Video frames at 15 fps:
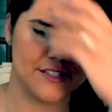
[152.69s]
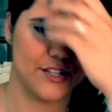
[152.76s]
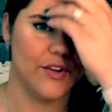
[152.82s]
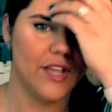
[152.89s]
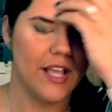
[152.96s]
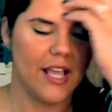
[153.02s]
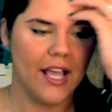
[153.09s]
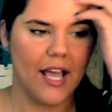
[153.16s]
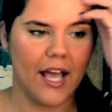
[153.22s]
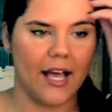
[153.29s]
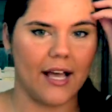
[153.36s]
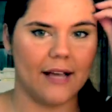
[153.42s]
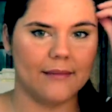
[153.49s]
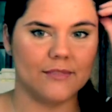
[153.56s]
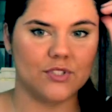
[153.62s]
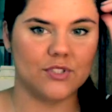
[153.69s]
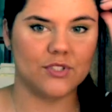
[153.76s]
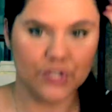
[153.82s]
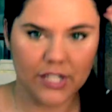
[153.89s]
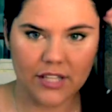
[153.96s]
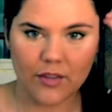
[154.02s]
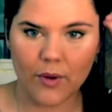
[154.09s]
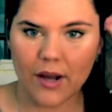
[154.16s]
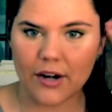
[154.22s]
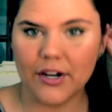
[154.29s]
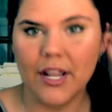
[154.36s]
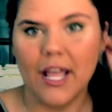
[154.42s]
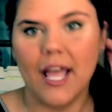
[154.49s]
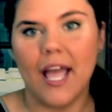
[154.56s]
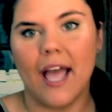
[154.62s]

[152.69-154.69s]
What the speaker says: So drink the water.